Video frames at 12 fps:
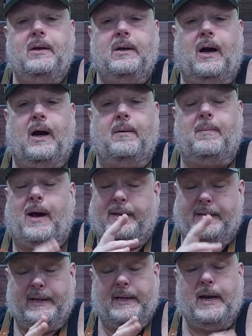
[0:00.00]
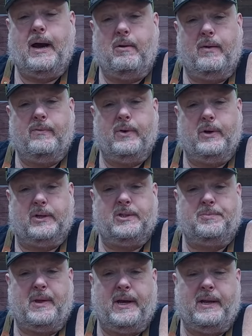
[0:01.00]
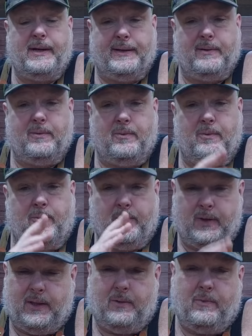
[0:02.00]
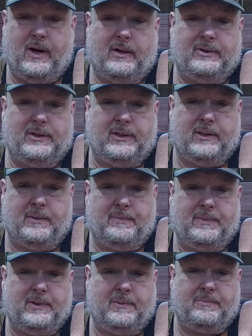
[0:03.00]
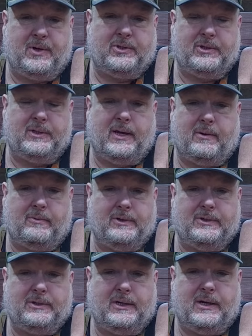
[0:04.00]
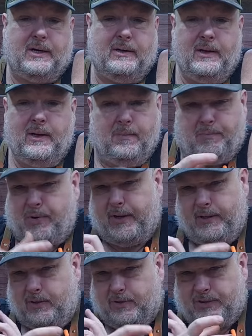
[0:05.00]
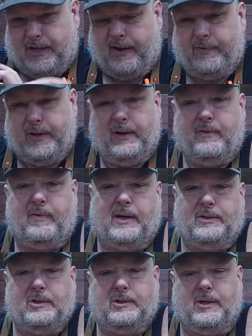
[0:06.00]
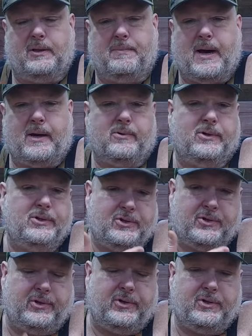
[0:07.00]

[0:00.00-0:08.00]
I did, however, explain it really well to the person that was putting those safety devices on the batteries so you